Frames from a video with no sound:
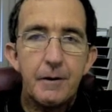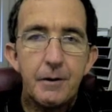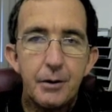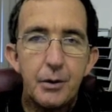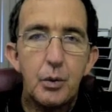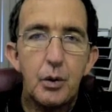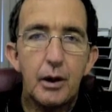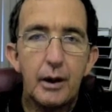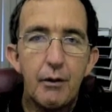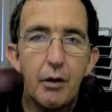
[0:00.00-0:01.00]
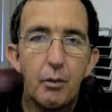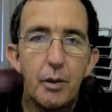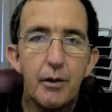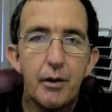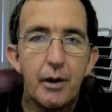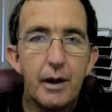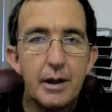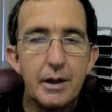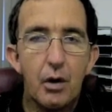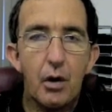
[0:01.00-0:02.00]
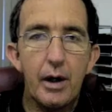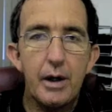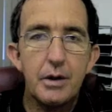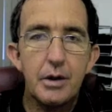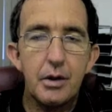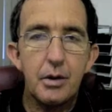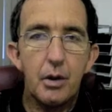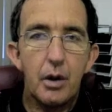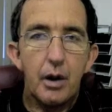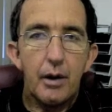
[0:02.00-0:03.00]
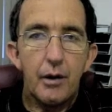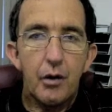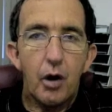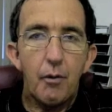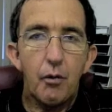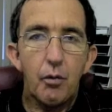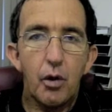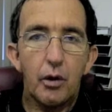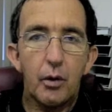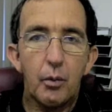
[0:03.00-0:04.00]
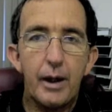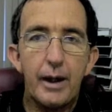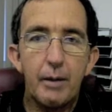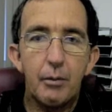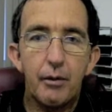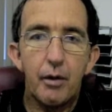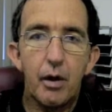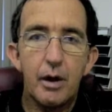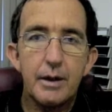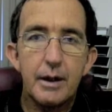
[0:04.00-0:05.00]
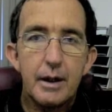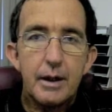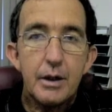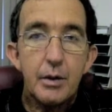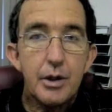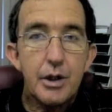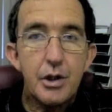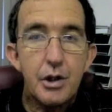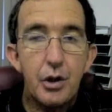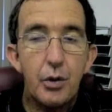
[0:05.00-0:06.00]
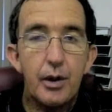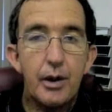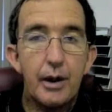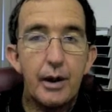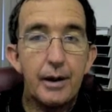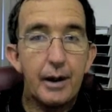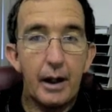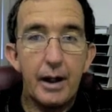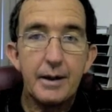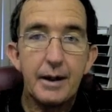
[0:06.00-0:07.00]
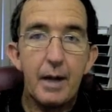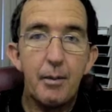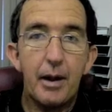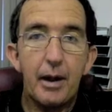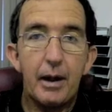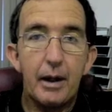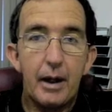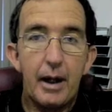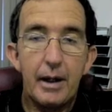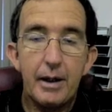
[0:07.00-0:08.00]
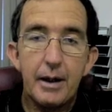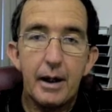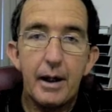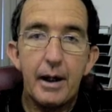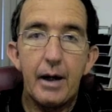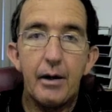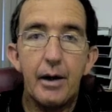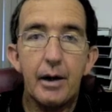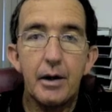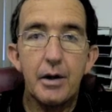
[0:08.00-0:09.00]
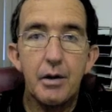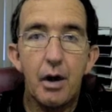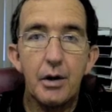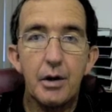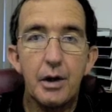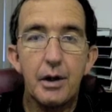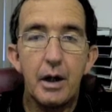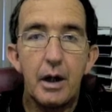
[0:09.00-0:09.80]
to give you a bit of an insight into the type of work that we can provide to assist you in the landscaping, entertaining area, construction,